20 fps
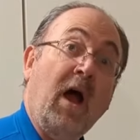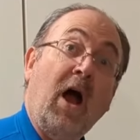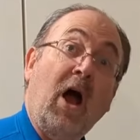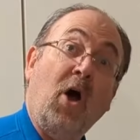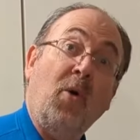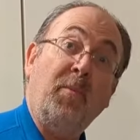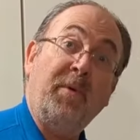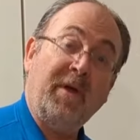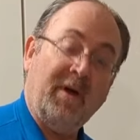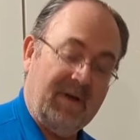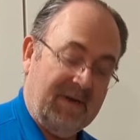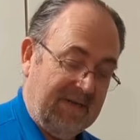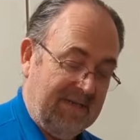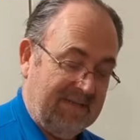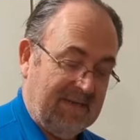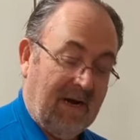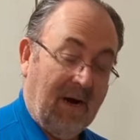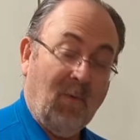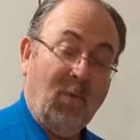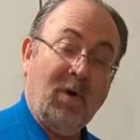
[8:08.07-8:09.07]
I'll be
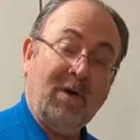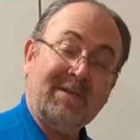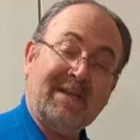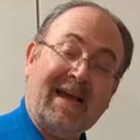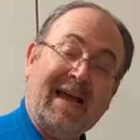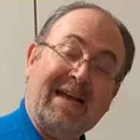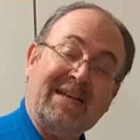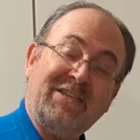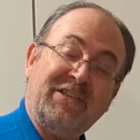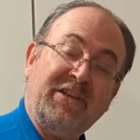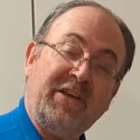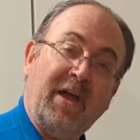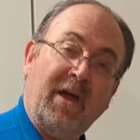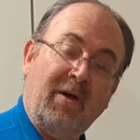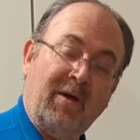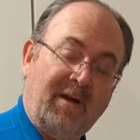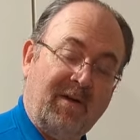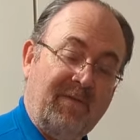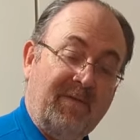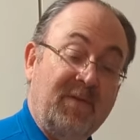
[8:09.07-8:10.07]
honest, I was actually
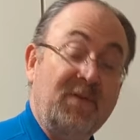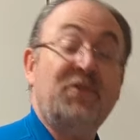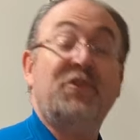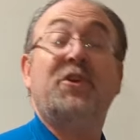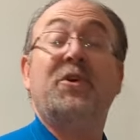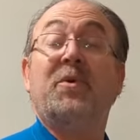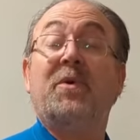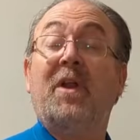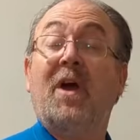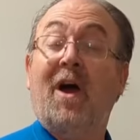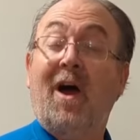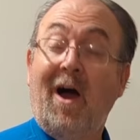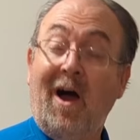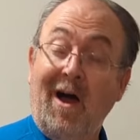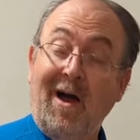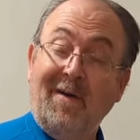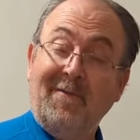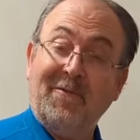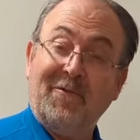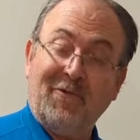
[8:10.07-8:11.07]
going for
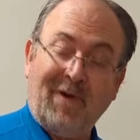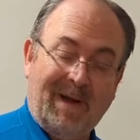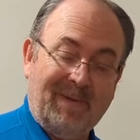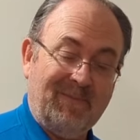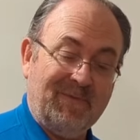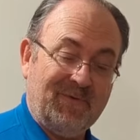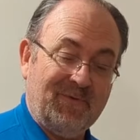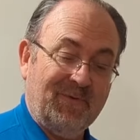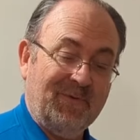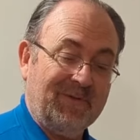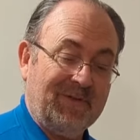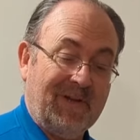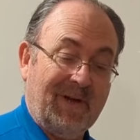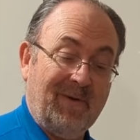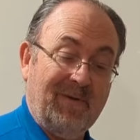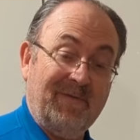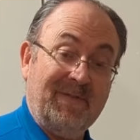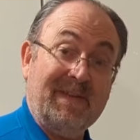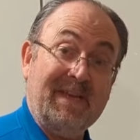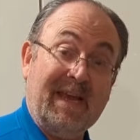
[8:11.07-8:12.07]
2.5 grams also
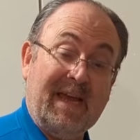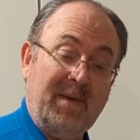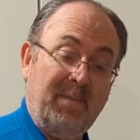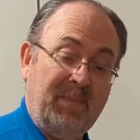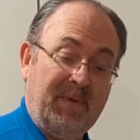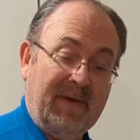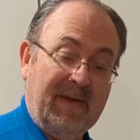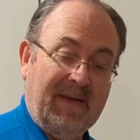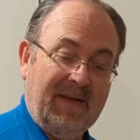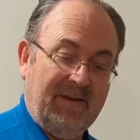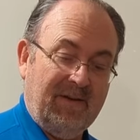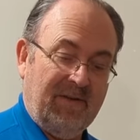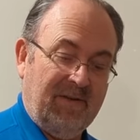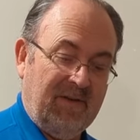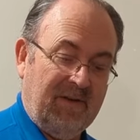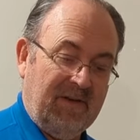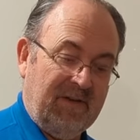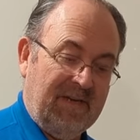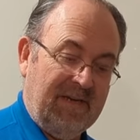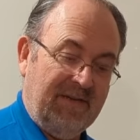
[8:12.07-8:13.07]
of DAP, another
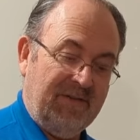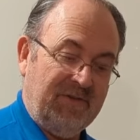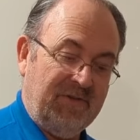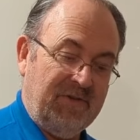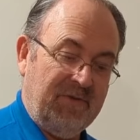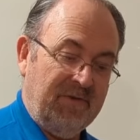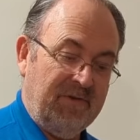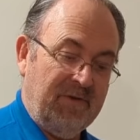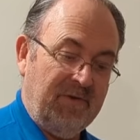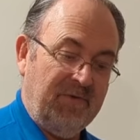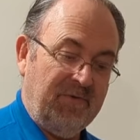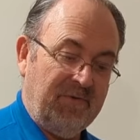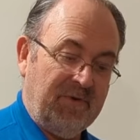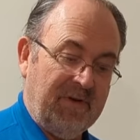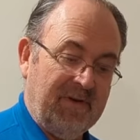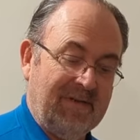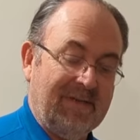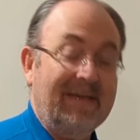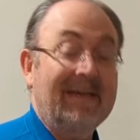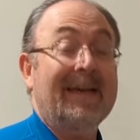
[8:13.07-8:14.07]
yeast
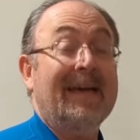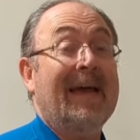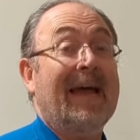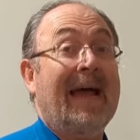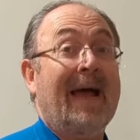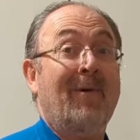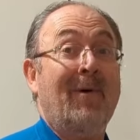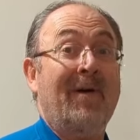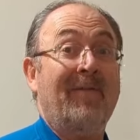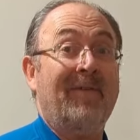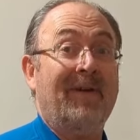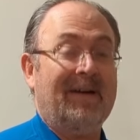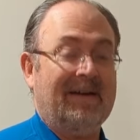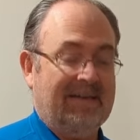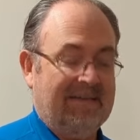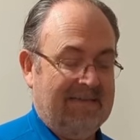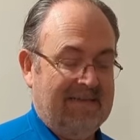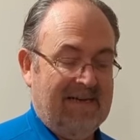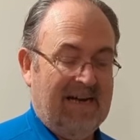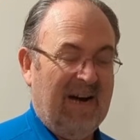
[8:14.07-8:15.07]
nutrient. However,
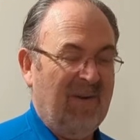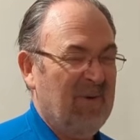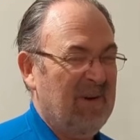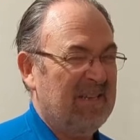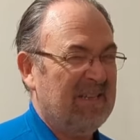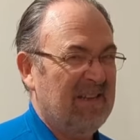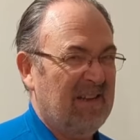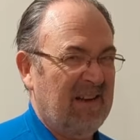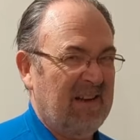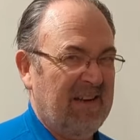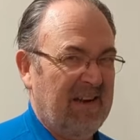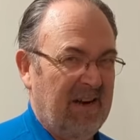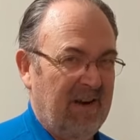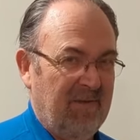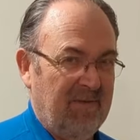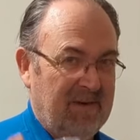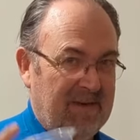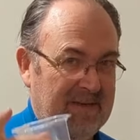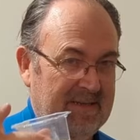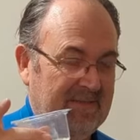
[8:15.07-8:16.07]
I went slightly
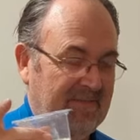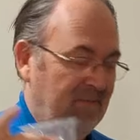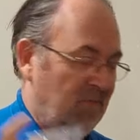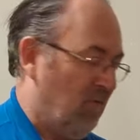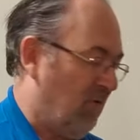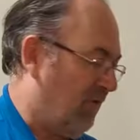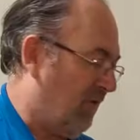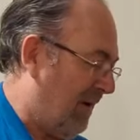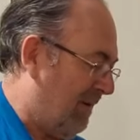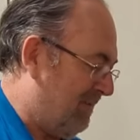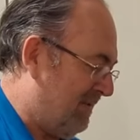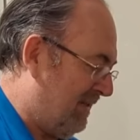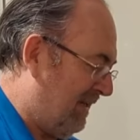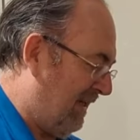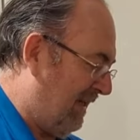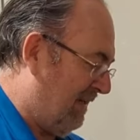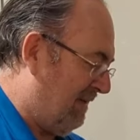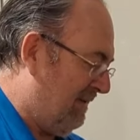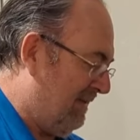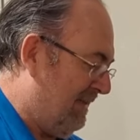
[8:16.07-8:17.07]
over, 4 grams
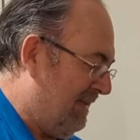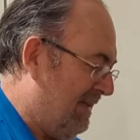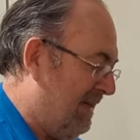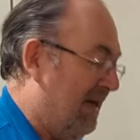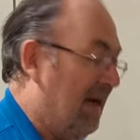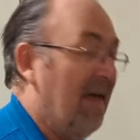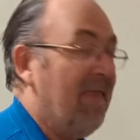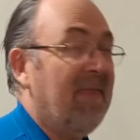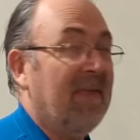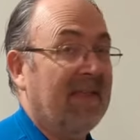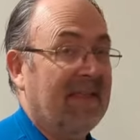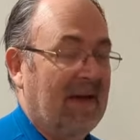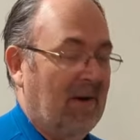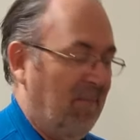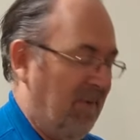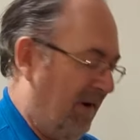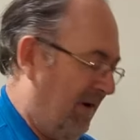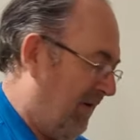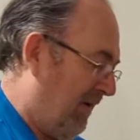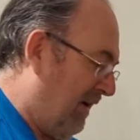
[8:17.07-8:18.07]
here. I think that'll
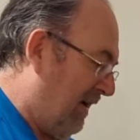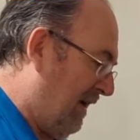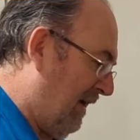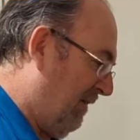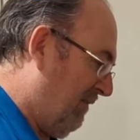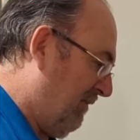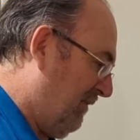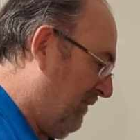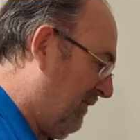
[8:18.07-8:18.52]
be okay.